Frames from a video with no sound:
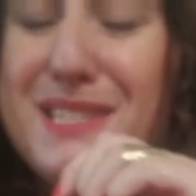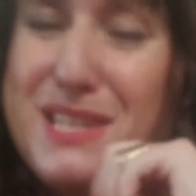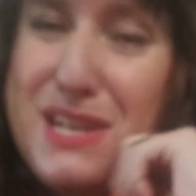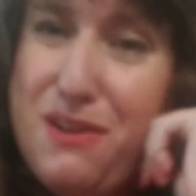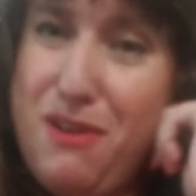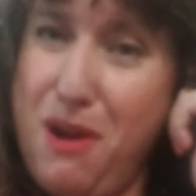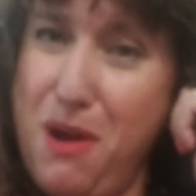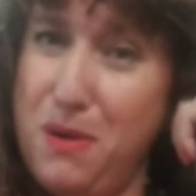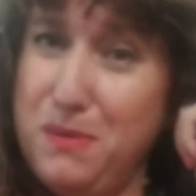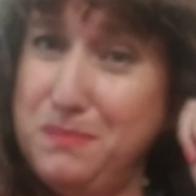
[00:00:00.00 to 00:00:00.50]

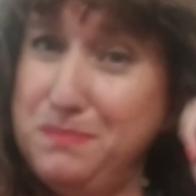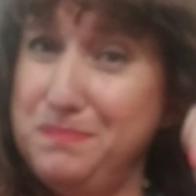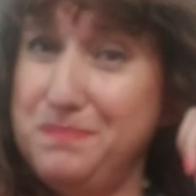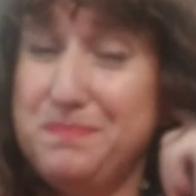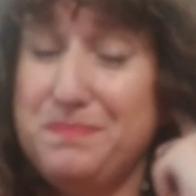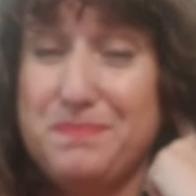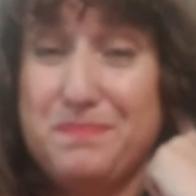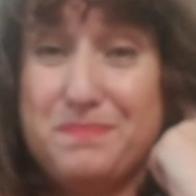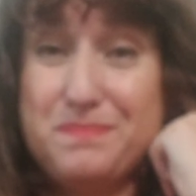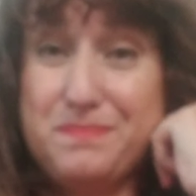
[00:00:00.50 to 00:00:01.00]
zero.
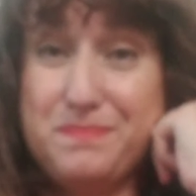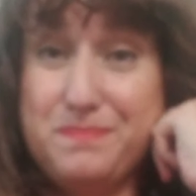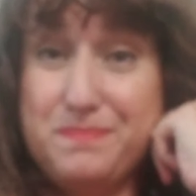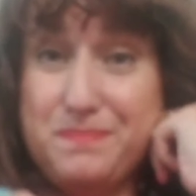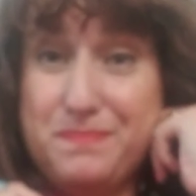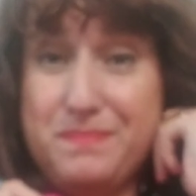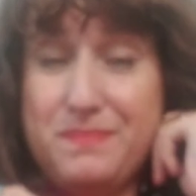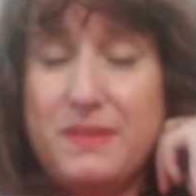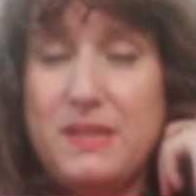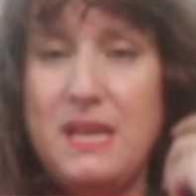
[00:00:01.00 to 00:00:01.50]

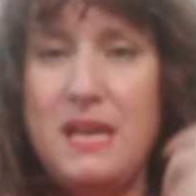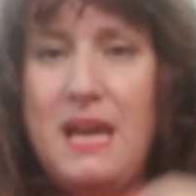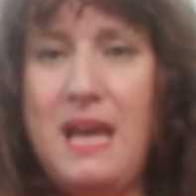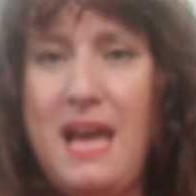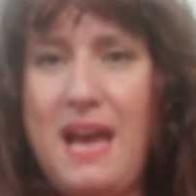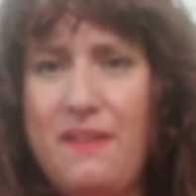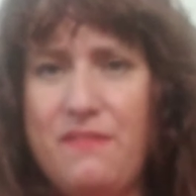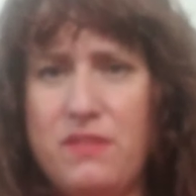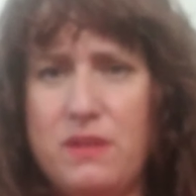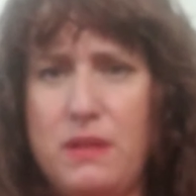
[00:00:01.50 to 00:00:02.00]

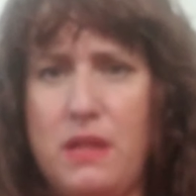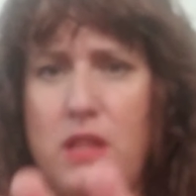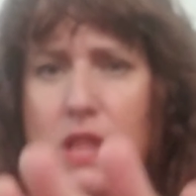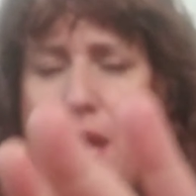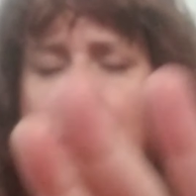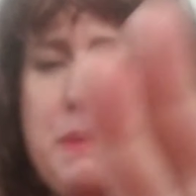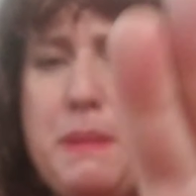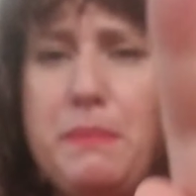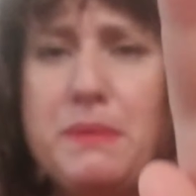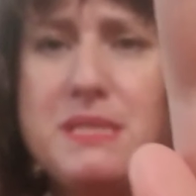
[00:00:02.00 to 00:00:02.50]
A lot
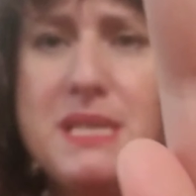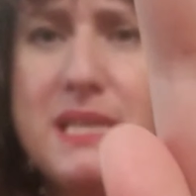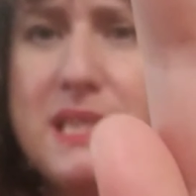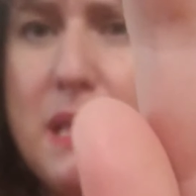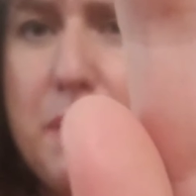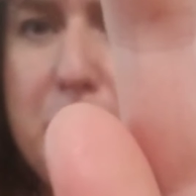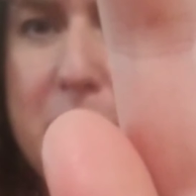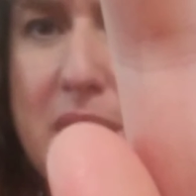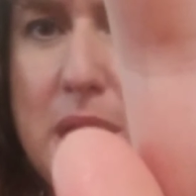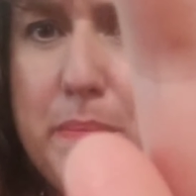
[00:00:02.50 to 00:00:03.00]
of people say
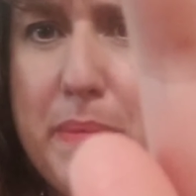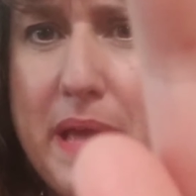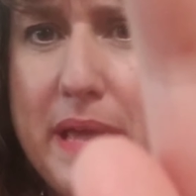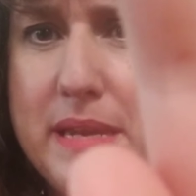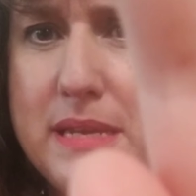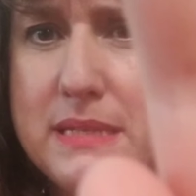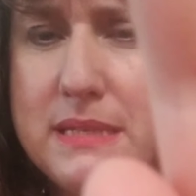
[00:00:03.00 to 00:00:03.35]
they'll pick up any